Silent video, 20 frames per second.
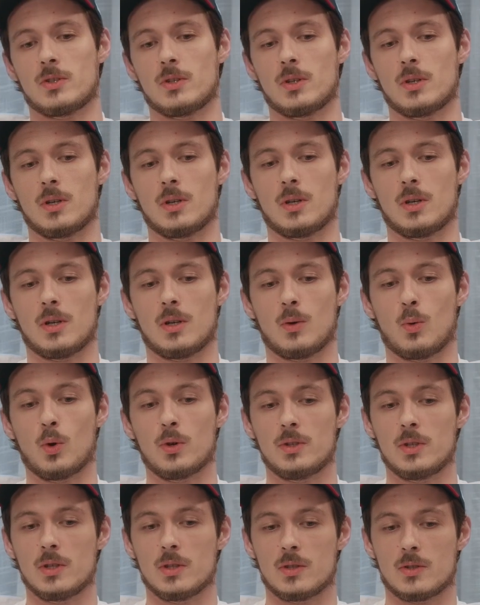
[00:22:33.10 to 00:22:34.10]

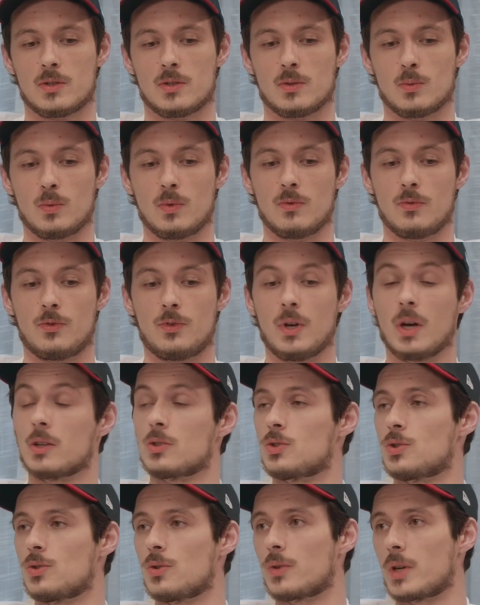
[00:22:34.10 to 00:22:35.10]
audience with
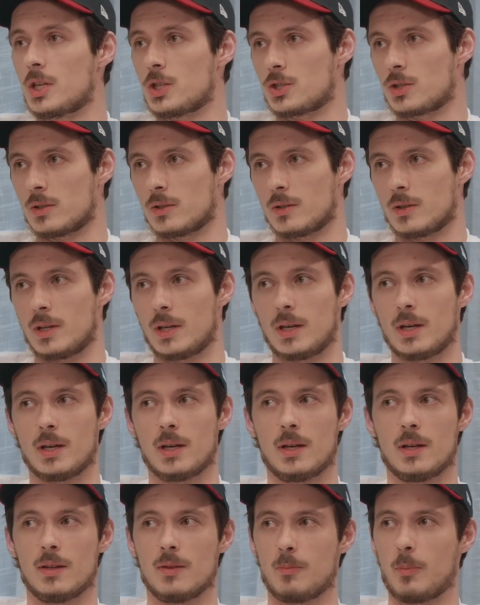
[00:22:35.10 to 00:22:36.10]
young generation,
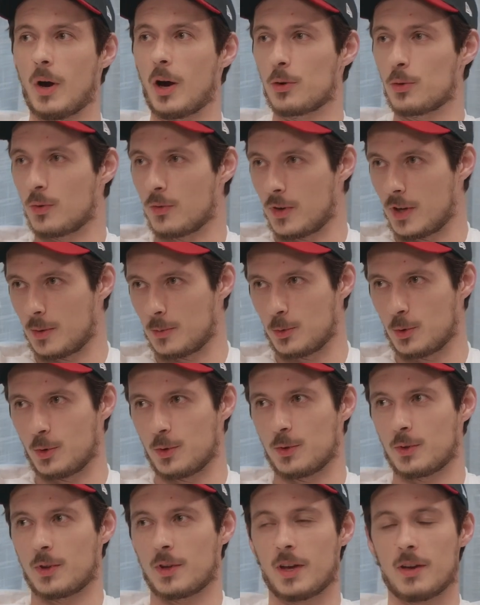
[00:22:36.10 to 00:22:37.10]
and part of them
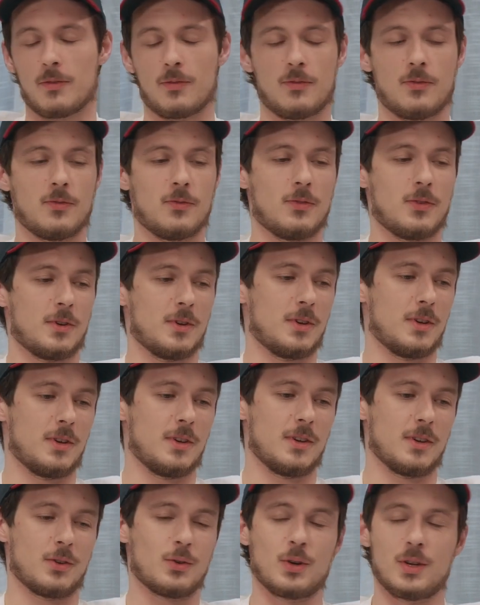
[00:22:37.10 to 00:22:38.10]
don't have
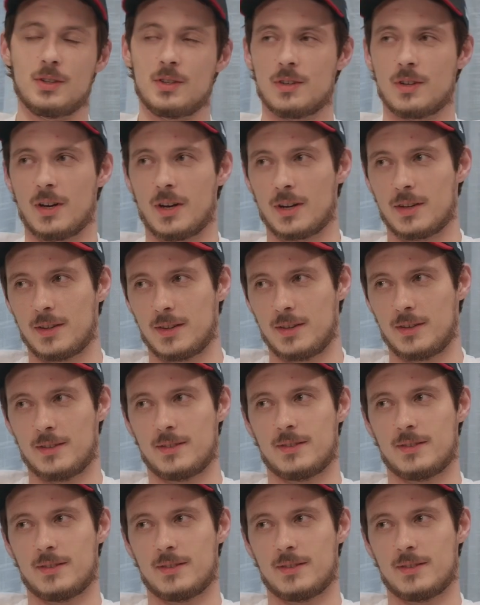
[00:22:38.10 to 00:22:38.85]
credit card, and